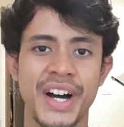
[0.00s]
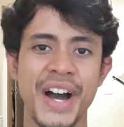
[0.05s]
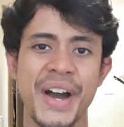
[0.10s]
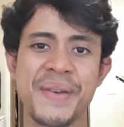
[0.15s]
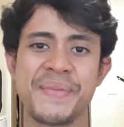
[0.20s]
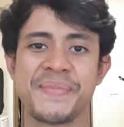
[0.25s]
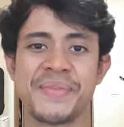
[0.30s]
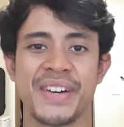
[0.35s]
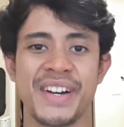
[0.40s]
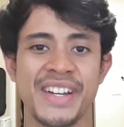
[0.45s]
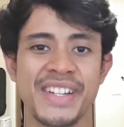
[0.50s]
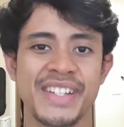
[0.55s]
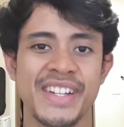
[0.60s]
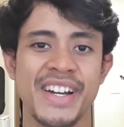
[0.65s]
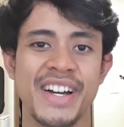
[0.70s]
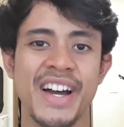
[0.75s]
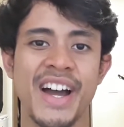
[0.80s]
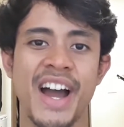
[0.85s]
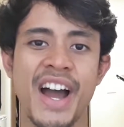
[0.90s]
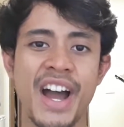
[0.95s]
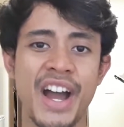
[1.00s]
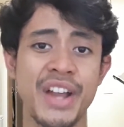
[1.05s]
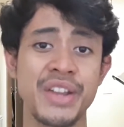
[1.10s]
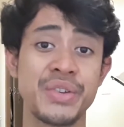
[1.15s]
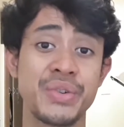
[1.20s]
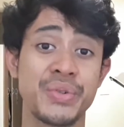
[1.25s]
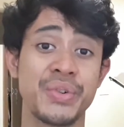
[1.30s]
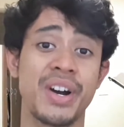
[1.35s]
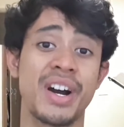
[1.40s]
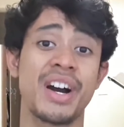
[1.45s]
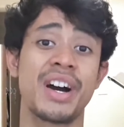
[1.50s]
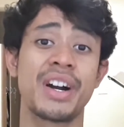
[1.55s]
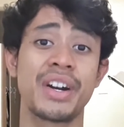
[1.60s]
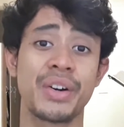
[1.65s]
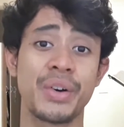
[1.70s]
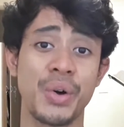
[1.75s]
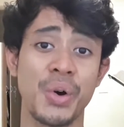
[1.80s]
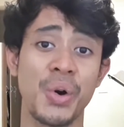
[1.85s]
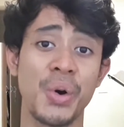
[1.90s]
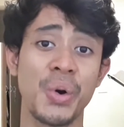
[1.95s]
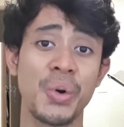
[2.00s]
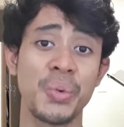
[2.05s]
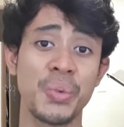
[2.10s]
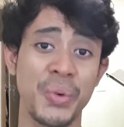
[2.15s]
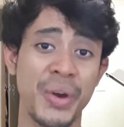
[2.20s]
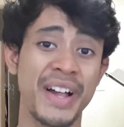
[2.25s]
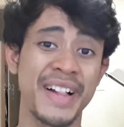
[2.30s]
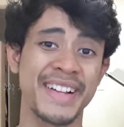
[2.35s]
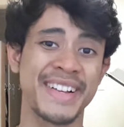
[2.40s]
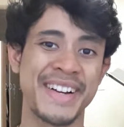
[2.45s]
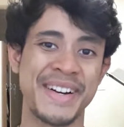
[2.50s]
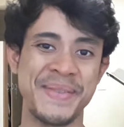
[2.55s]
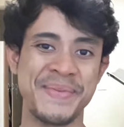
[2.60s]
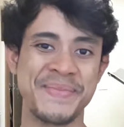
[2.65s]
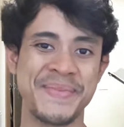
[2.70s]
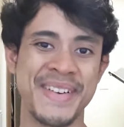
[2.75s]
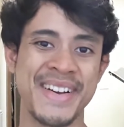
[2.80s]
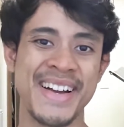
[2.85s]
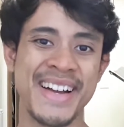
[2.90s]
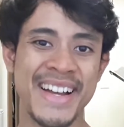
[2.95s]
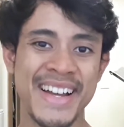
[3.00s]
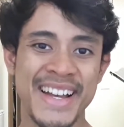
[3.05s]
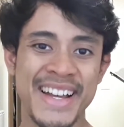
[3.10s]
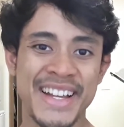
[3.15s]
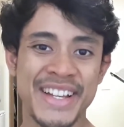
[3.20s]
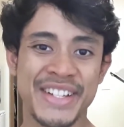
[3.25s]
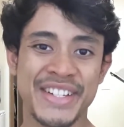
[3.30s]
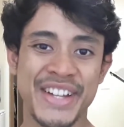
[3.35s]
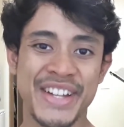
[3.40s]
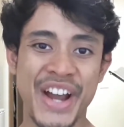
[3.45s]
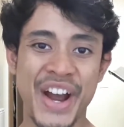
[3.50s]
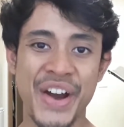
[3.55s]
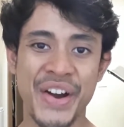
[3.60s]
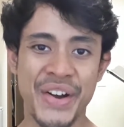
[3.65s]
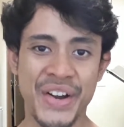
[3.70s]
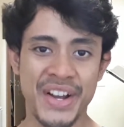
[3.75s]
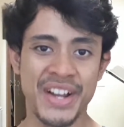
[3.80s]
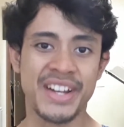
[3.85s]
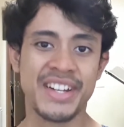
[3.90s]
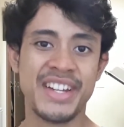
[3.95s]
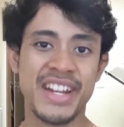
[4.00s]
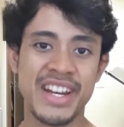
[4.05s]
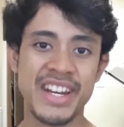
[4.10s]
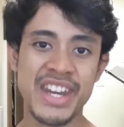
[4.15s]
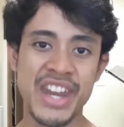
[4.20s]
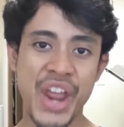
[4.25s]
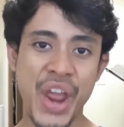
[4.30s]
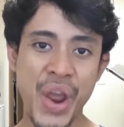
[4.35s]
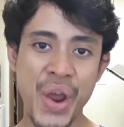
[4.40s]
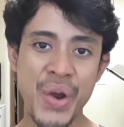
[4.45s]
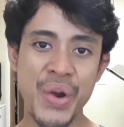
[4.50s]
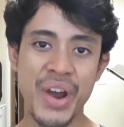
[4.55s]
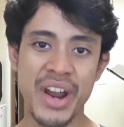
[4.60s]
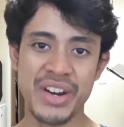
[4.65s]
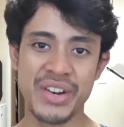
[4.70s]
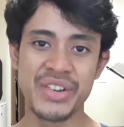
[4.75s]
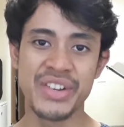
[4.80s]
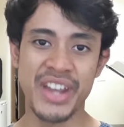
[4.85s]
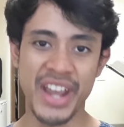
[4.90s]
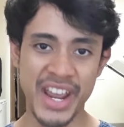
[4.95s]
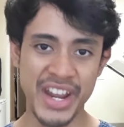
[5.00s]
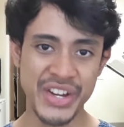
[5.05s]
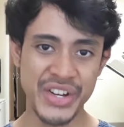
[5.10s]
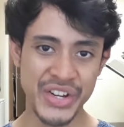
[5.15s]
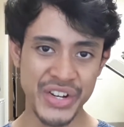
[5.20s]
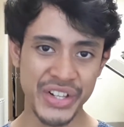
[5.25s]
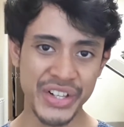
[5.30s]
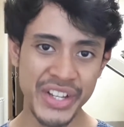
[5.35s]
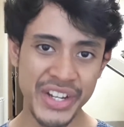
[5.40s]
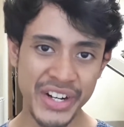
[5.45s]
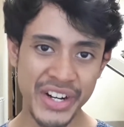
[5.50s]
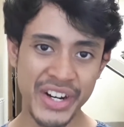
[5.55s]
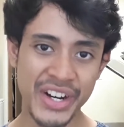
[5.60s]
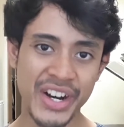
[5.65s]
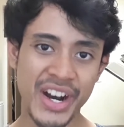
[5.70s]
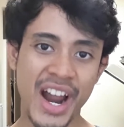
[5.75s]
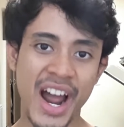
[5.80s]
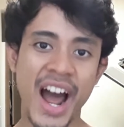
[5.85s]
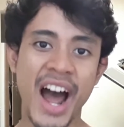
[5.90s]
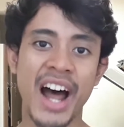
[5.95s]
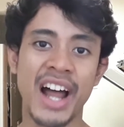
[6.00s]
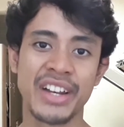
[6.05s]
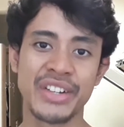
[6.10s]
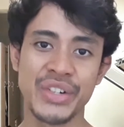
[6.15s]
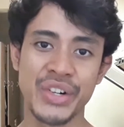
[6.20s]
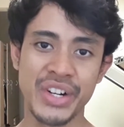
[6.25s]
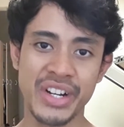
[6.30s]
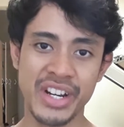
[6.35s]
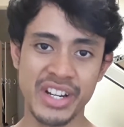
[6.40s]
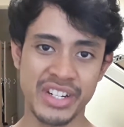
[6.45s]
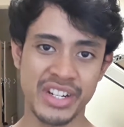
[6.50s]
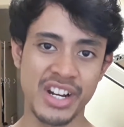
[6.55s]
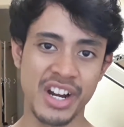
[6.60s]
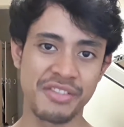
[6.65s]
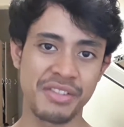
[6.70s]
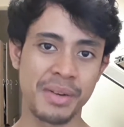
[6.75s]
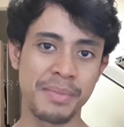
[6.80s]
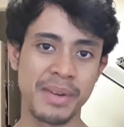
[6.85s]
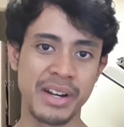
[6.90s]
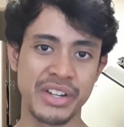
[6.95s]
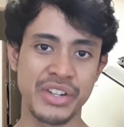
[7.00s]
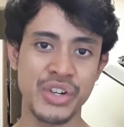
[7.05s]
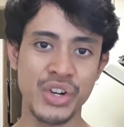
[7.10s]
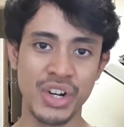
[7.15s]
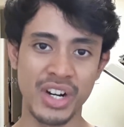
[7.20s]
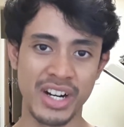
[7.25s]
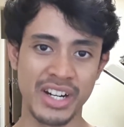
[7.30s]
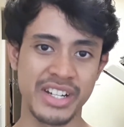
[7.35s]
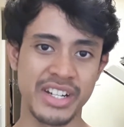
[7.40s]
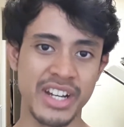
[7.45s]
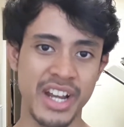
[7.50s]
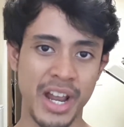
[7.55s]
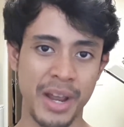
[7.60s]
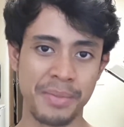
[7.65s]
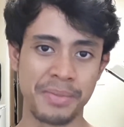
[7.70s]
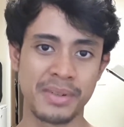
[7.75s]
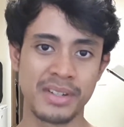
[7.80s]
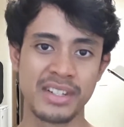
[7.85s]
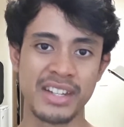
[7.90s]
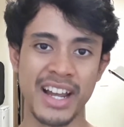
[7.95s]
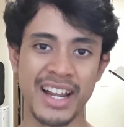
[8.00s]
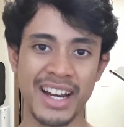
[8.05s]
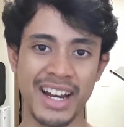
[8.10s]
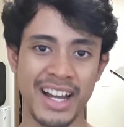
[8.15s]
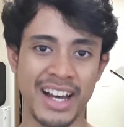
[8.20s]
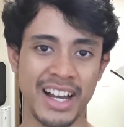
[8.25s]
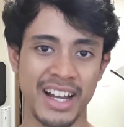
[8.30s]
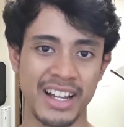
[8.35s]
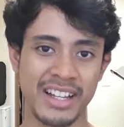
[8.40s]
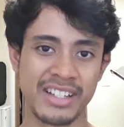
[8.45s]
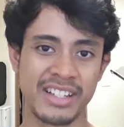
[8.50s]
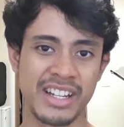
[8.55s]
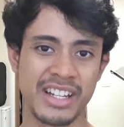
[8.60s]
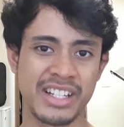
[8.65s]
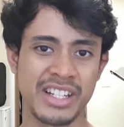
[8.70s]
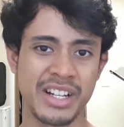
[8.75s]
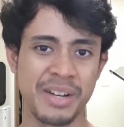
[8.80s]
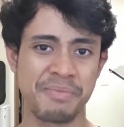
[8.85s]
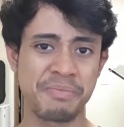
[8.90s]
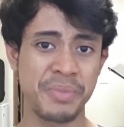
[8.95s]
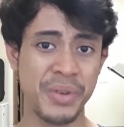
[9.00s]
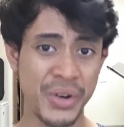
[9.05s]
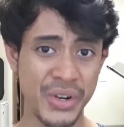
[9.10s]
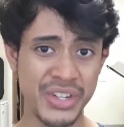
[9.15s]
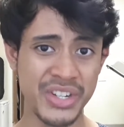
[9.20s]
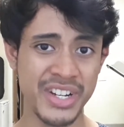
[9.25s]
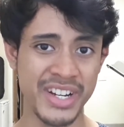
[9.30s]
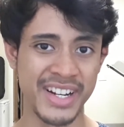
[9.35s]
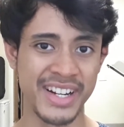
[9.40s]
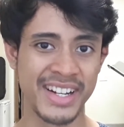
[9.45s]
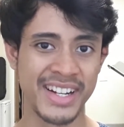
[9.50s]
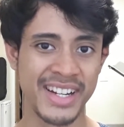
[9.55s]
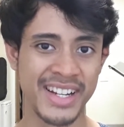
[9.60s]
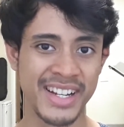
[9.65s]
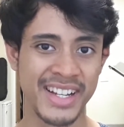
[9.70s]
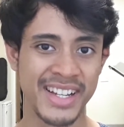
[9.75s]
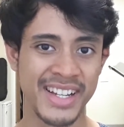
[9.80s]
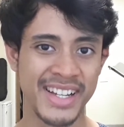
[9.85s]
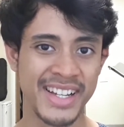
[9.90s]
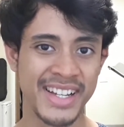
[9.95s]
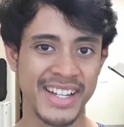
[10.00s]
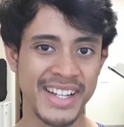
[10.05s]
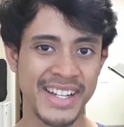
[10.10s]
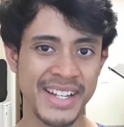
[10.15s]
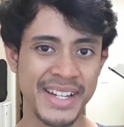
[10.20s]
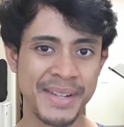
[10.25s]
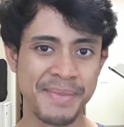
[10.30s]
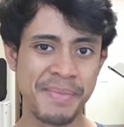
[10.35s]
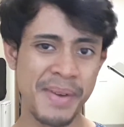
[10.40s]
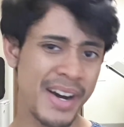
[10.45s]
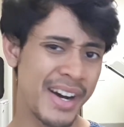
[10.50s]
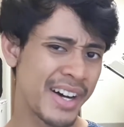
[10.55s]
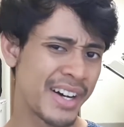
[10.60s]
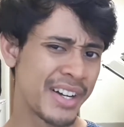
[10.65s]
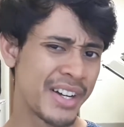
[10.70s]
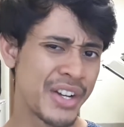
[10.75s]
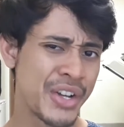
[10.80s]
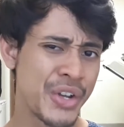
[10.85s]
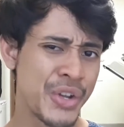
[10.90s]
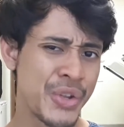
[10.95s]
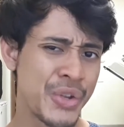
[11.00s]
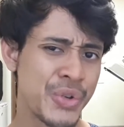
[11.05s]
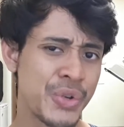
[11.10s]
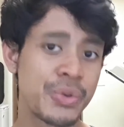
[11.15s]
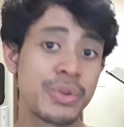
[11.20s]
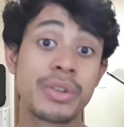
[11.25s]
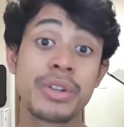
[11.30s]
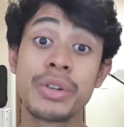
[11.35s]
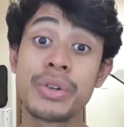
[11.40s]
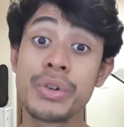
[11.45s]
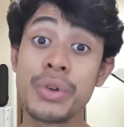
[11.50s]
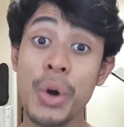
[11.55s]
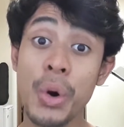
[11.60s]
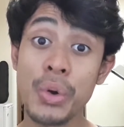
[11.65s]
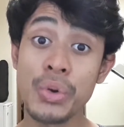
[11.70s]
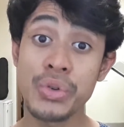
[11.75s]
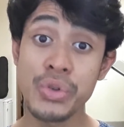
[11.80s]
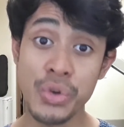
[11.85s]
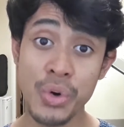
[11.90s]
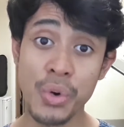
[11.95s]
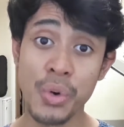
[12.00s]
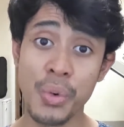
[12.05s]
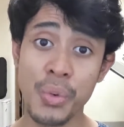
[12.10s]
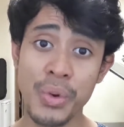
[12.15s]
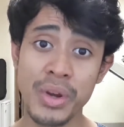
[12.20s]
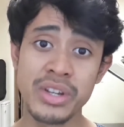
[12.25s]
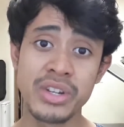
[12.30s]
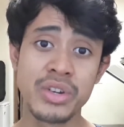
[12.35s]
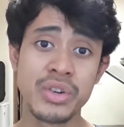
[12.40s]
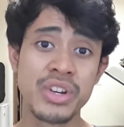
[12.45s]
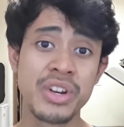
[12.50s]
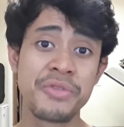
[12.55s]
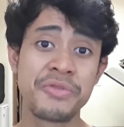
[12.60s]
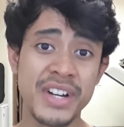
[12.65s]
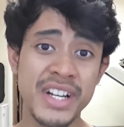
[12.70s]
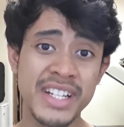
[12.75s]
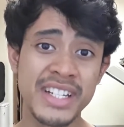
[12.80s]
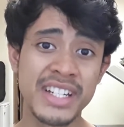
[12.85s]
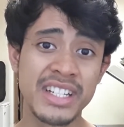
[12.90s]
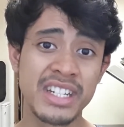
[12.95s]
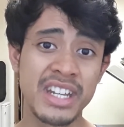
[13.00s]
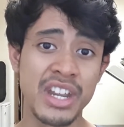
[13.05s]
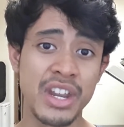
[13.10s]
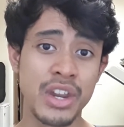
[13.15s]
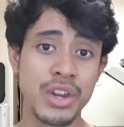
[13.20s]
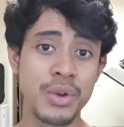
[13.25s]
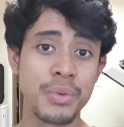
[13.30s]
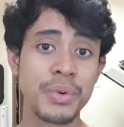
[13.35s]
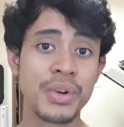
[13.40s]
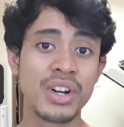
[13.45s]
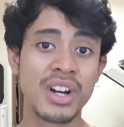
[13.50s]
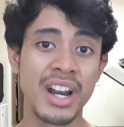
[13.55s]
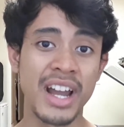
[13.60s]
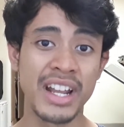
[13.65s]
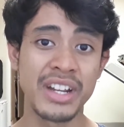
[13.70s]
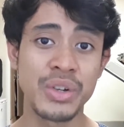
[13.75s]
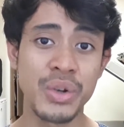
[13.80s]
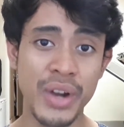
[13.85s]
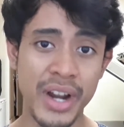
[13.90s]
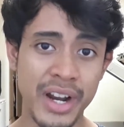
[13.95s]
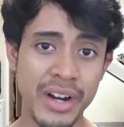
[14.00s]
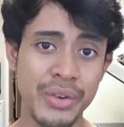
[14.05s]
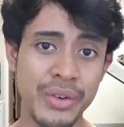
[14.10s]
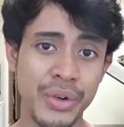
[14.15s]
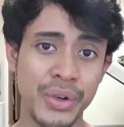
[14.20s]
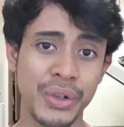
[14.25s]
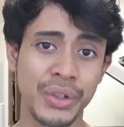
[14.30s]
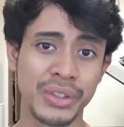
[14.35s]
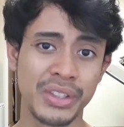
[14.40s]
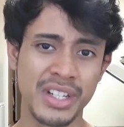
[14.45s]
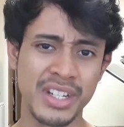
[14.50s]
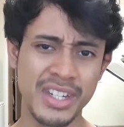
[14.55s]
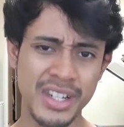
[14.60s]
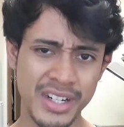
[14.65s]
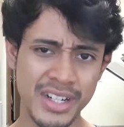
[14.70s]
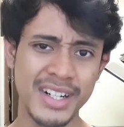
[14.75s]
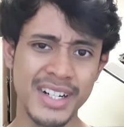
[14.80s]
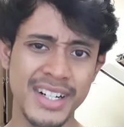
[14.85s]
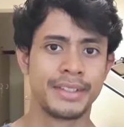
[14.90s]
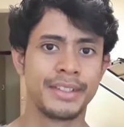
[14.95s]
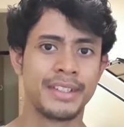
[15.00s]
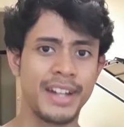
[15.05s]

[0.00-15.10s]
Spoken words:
I'm Reza and you are all welcome. So, the new educational year and Turkish government scholarships deadlines is approaching. But, you're still not sure which university you would like to enroll this year?